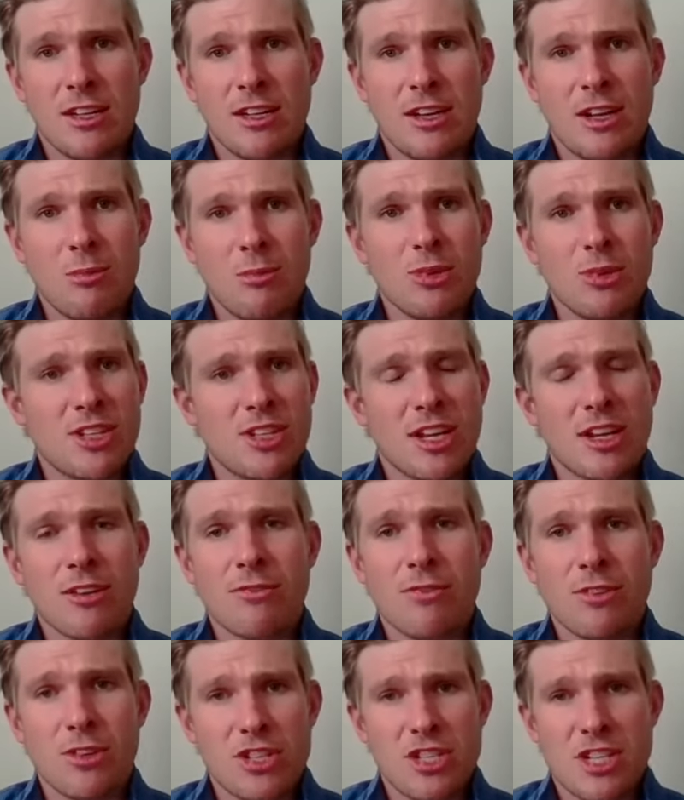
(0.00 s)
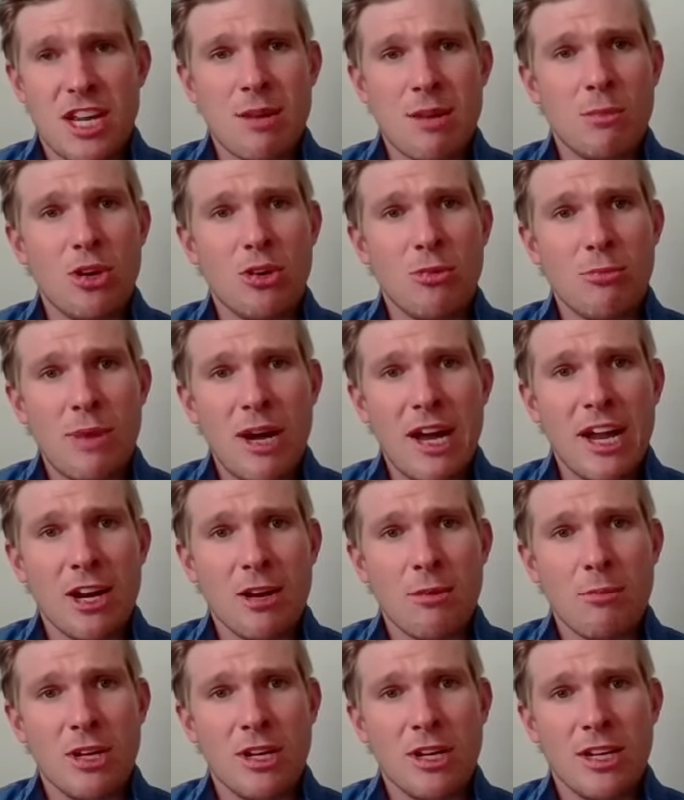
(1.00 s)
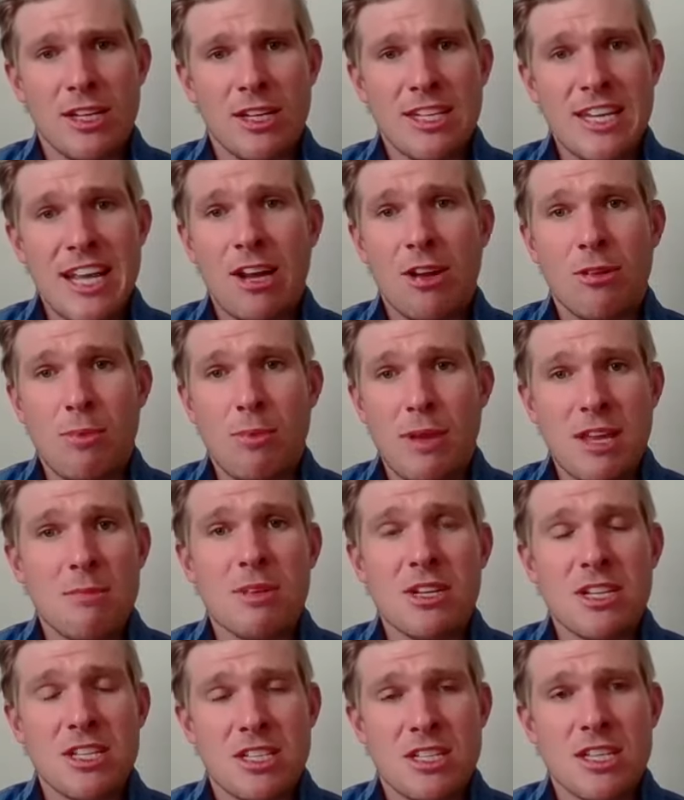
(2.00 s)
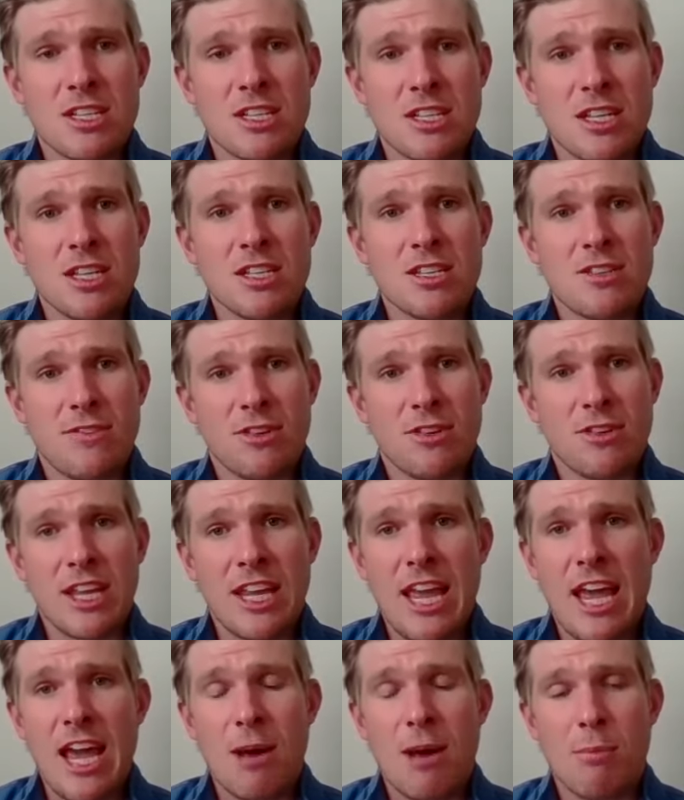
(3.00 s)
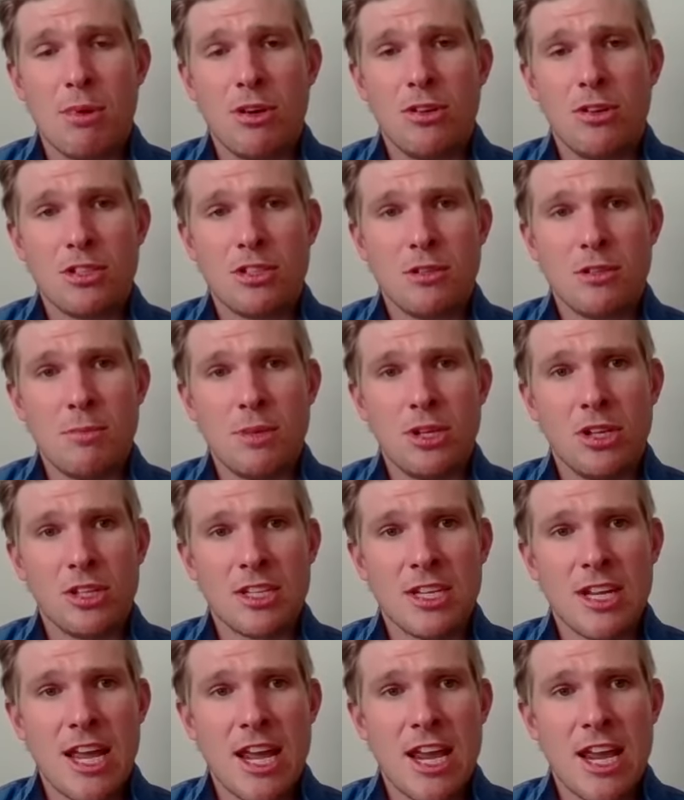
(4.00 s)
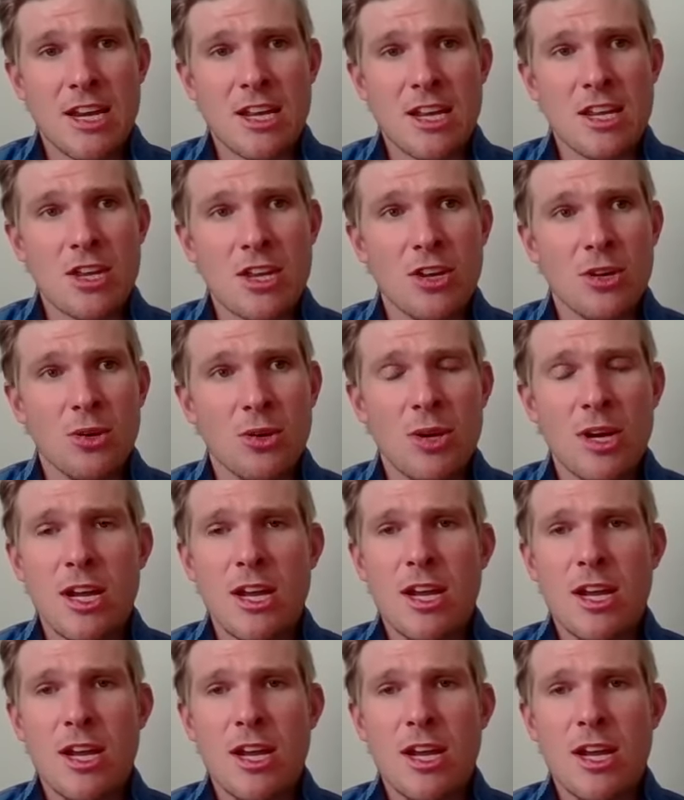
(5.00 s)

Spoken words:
almost like a first-time home buyer, but a down payment assistance for the capital to build an ADU.